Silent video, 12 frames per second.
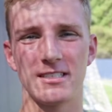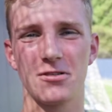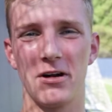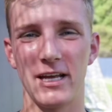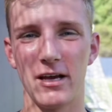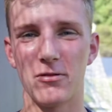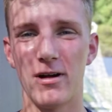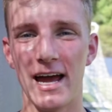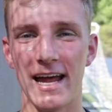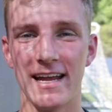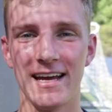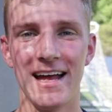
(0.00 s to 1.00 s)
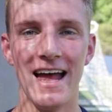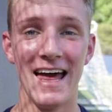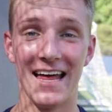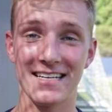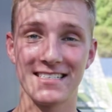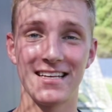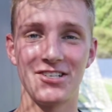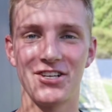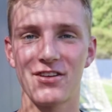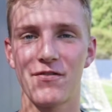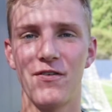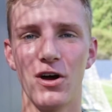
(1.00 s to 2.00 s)
and sweaty and red, that's because I
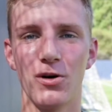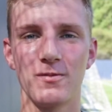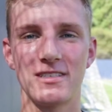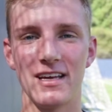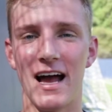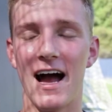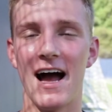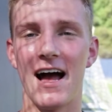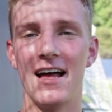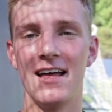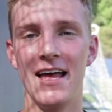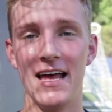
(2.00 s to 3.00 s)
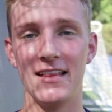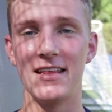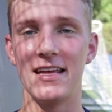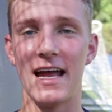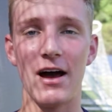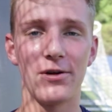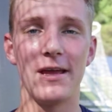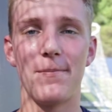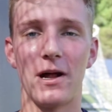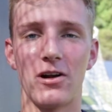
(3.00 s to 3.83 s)
just filmed the How to Get